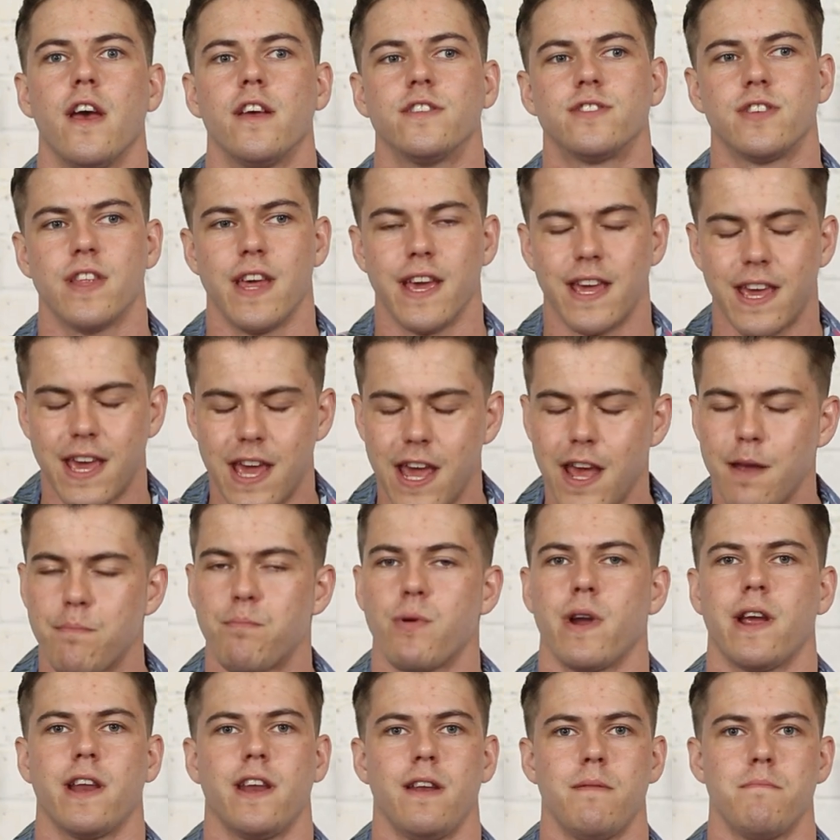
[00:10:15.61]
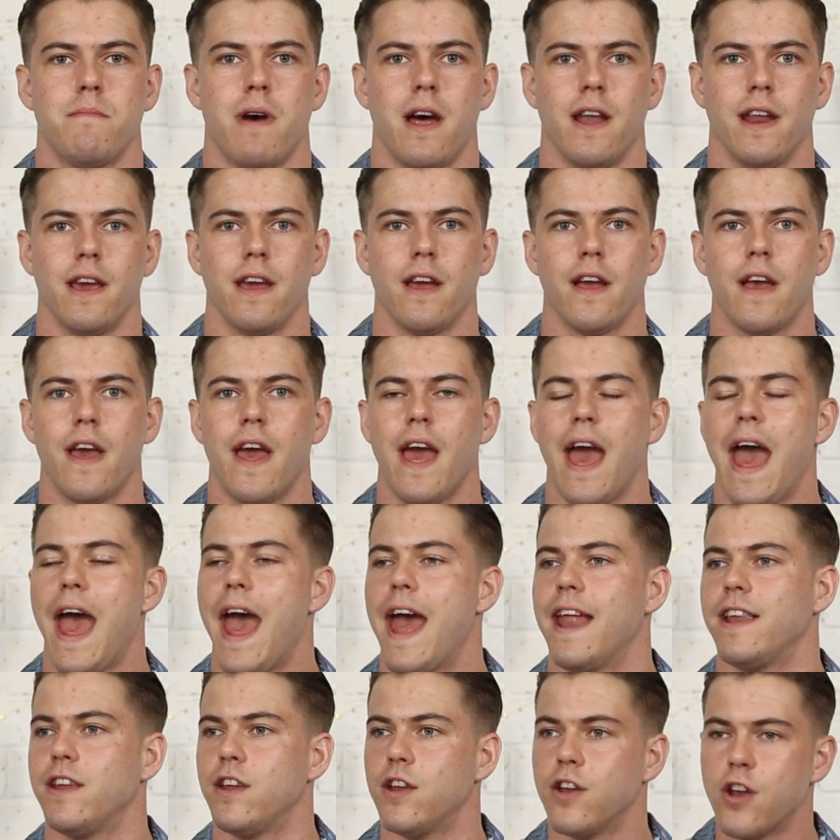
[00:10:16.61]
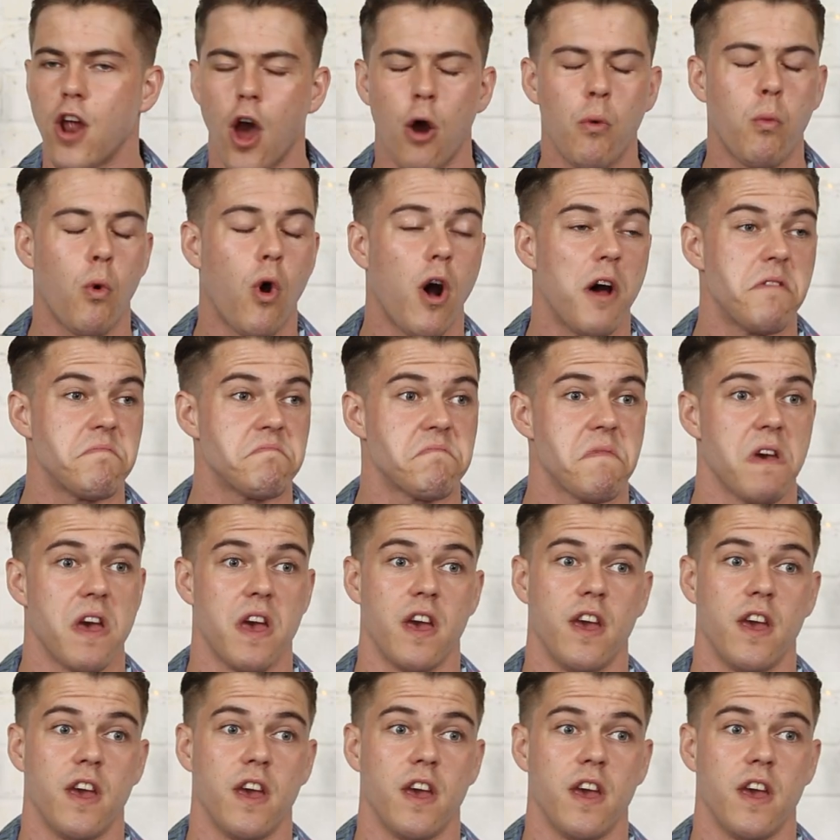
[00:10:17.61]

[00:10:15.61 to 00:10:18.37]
so they keep bringing in money. And you know what?